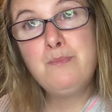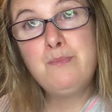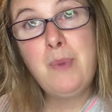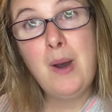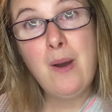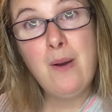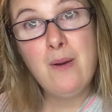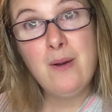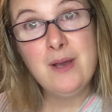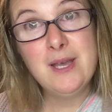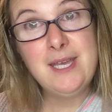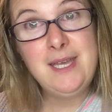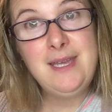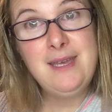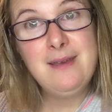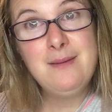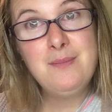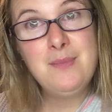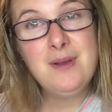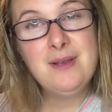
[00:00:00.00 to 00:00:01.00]
buy
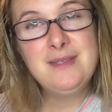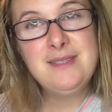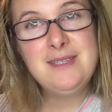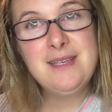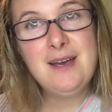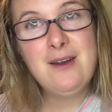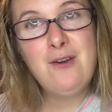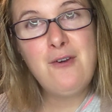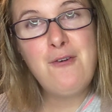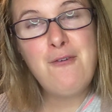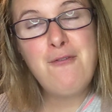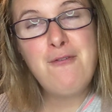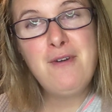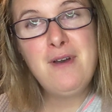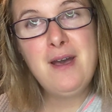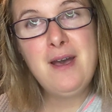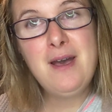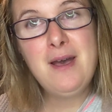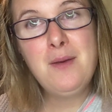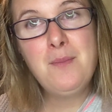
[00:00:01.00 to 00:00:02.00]
myself
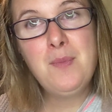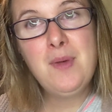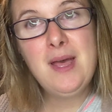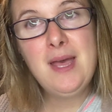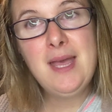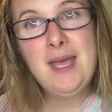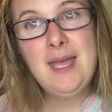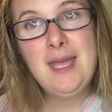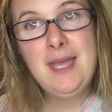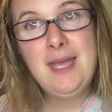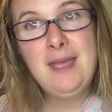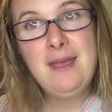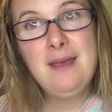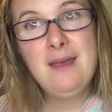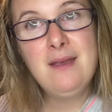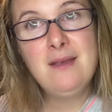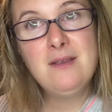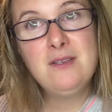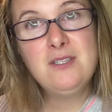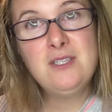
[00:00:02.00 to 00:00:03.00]
a
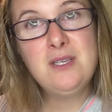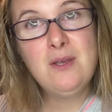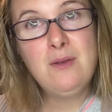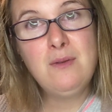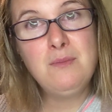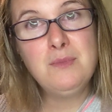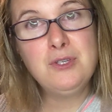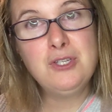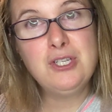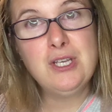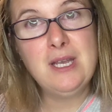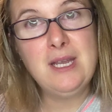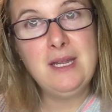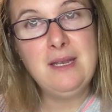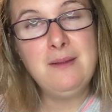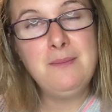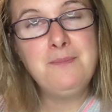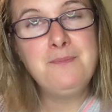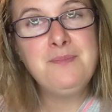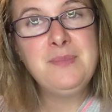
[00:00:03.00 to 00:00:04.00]
sewing machine